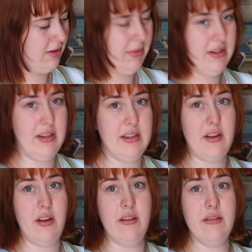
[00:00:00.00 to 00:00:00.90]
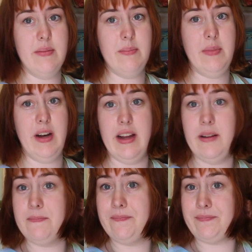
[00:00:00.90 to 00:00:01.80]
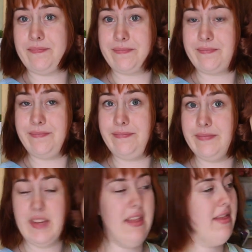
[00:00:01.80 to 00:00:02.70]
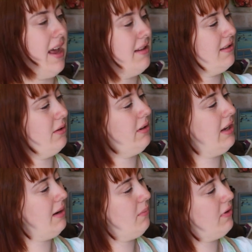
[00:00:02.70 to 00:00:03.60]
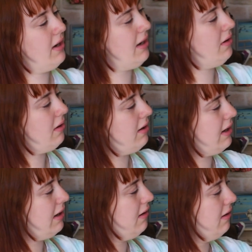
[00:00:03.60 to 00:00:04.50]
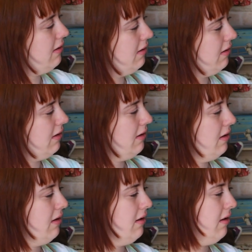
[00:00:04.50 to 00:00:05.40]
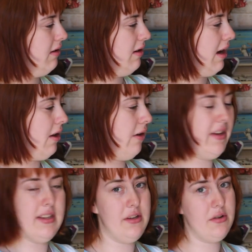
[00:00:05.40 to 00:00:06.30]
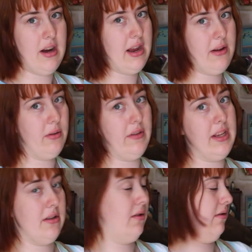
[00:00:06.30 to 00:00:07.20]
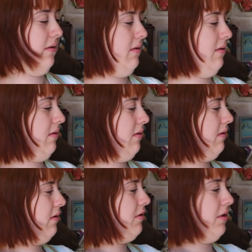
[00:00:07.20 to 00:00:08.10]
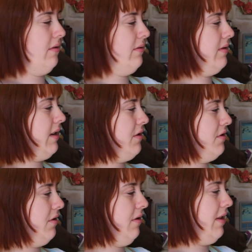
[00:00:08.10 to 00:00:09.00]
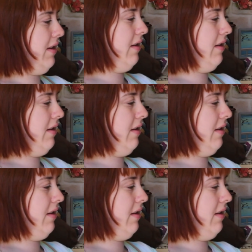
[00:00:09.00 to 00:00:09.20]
do something to these curls, but that's looking pretty good. I'll obviously try all of these on dolls and show you at